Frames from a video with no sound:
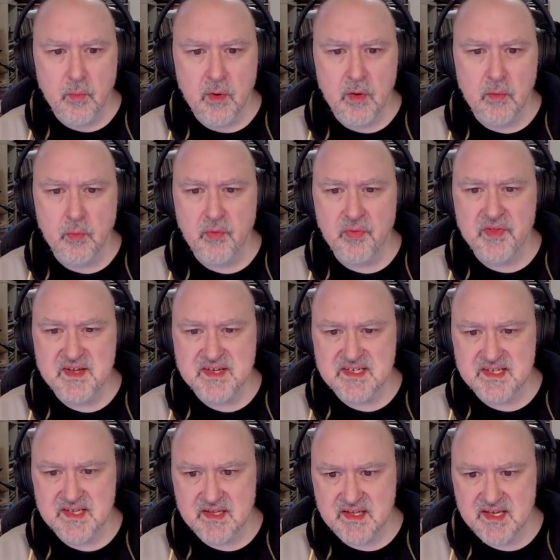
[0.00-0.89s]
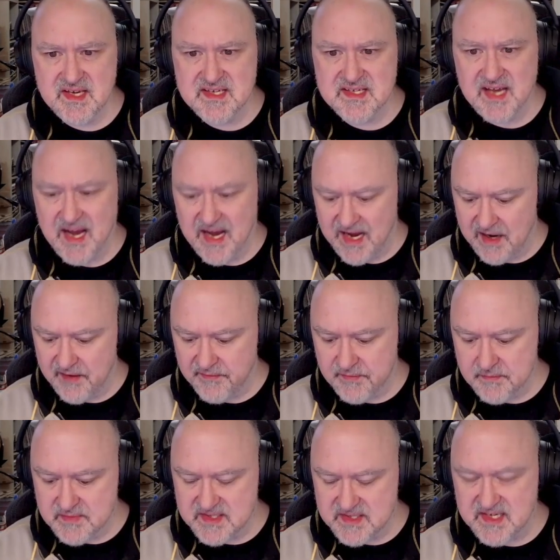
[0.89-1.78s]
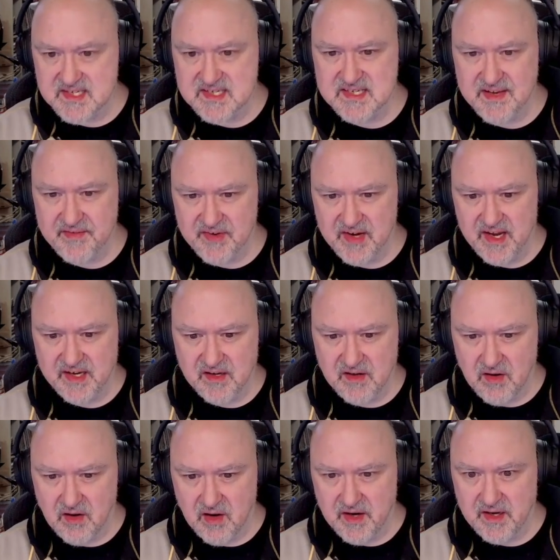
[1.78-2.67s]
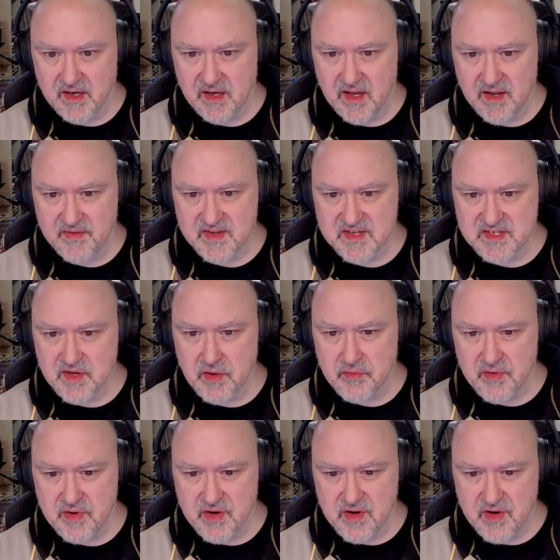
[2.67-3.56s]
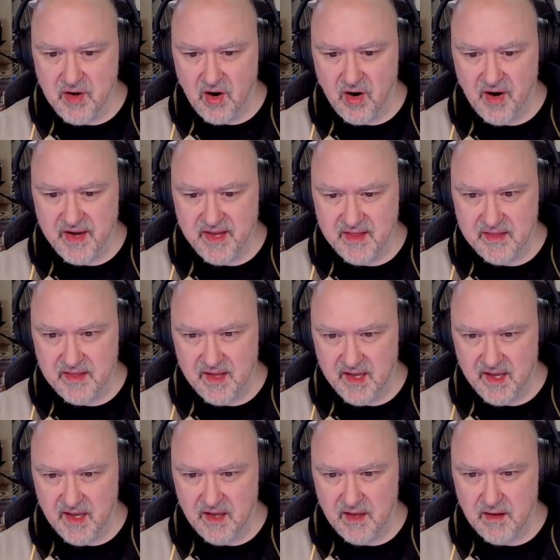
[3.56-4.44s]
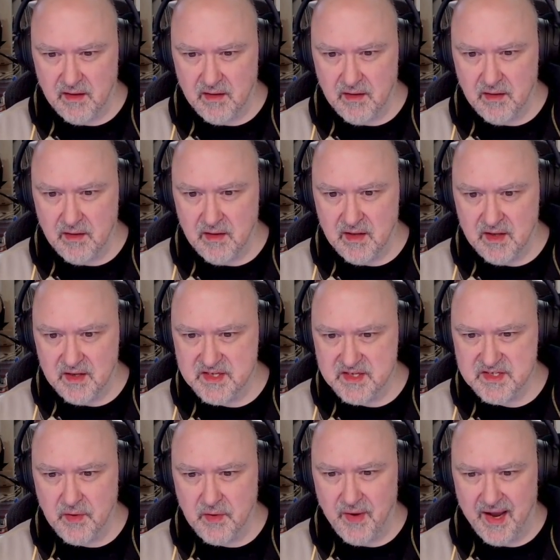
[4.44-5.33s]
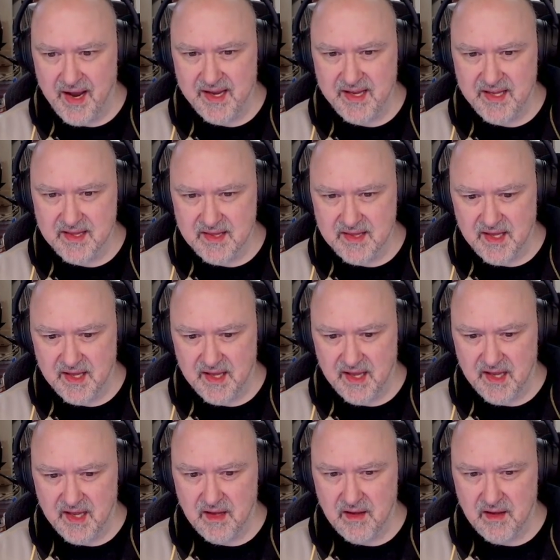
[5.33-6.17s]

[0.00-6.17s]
Well, this these are from six, seven, eight, nine, and there's no nine there. There's no eight there.